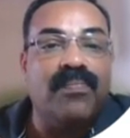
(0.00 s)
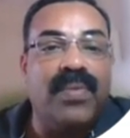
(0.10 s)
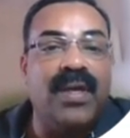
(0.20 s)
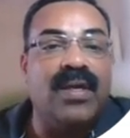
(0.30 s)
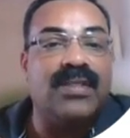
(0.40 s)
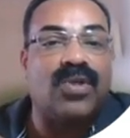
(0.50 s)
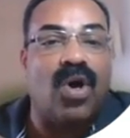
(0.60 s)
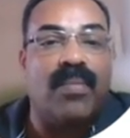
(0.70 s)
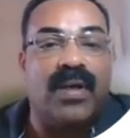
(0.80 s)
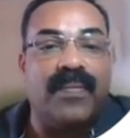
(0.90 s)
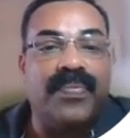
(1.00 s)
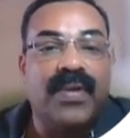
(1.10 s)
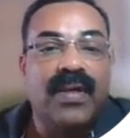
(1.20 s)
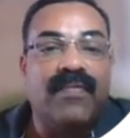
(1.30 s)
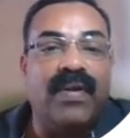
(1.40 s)
B is common.
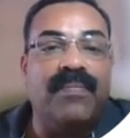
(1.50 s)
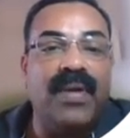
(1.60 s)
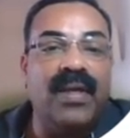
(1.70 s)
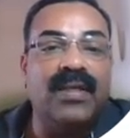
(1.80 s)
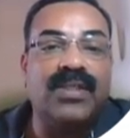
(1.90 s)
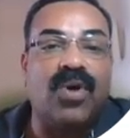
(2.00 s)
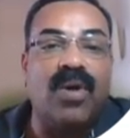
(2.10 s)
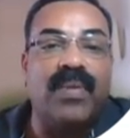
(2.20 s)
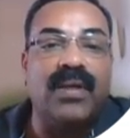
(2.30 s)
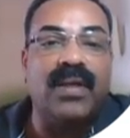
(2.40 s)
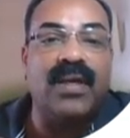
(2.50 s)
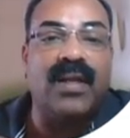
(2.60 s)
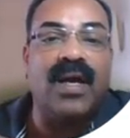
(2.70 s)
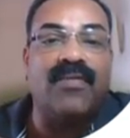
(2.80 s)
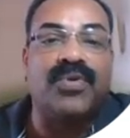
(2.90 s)
When B is common, here
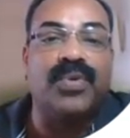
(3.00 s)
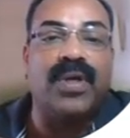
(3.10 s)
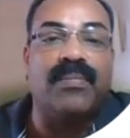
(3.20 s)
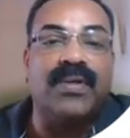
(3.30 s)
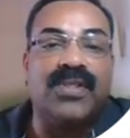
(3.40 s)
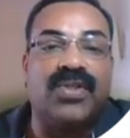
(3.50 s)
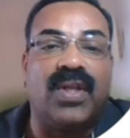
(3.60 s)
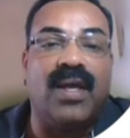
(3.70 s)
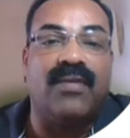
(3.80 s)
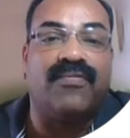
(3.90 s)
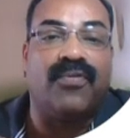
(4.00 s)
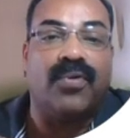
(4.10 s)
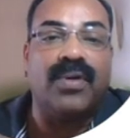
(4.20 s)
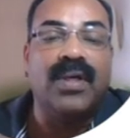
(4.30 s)
you have two numbers, 3 and 4.